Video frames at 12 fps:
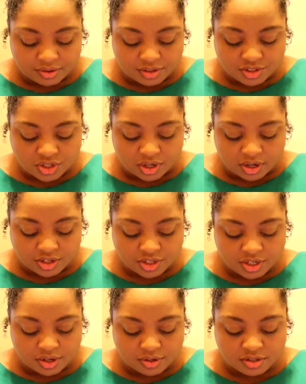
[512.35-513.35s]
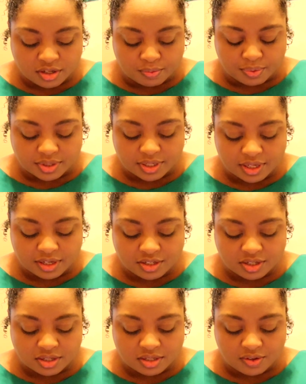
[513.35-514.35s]
This chart shows the
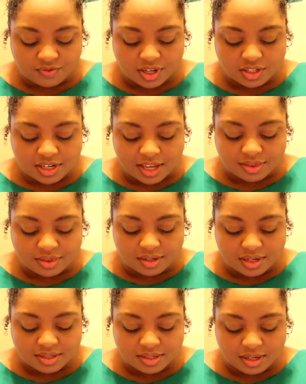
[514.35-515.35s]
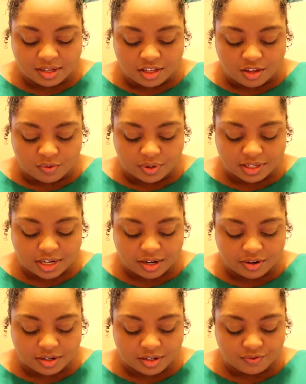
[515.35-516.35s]
percentages of each ethnicity you
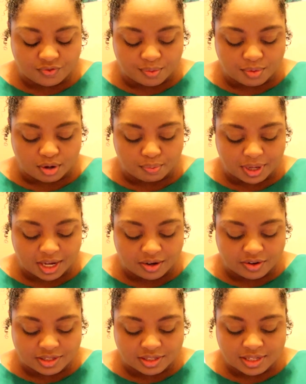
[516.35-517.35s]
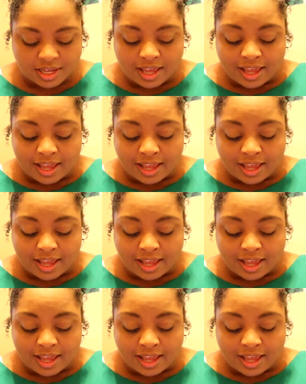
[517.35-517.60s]
inherited from your parents.